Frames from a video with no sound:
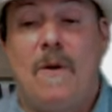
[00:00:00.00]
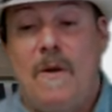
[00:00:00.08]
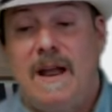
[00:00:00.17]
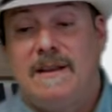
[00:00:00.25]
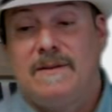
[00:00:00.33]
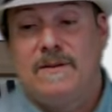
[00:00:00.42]

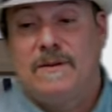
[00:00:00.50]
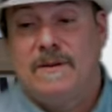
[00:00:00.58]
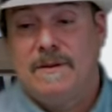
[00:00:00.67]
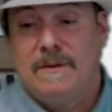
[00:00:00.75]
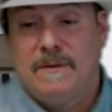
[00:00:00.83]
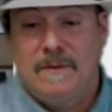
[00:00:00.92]
coins
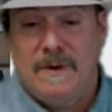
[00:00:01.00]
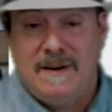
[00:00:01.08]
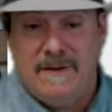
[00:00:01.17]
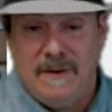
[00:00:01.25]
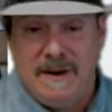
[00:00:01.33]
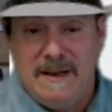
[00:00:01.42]
or
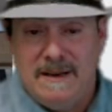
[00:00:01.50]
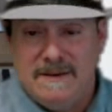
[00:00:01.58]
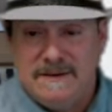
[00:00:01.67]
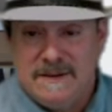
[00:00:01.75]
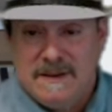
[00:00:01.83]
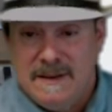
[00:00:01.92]
whatever it
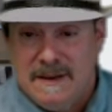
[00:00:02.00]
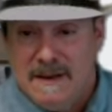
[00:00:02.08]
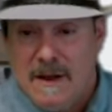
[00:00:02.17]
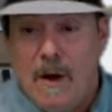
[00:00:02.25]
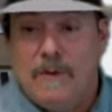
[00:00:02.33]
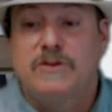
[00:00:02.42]
is,
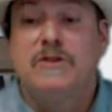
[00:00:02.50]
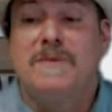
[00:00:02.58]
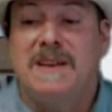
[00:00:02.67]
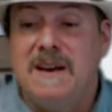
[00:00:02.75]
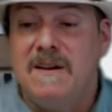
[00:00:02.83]
Oh, excuse me.